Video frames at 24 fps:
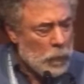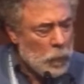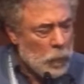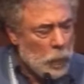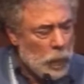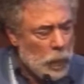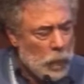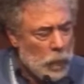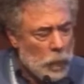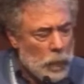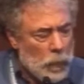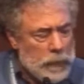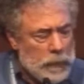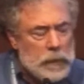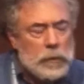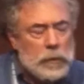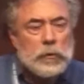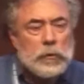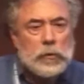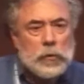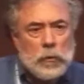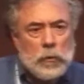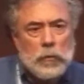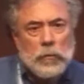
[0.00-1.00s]
What we
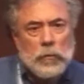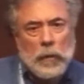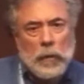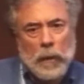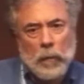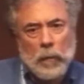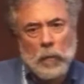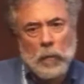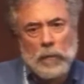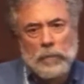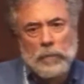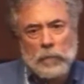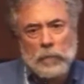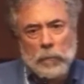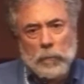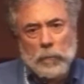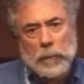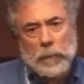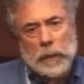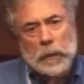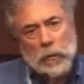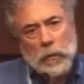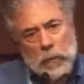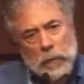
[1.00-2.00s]
can do, however,
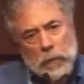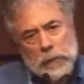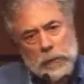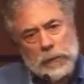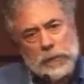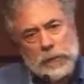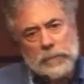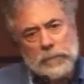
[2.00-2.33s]
because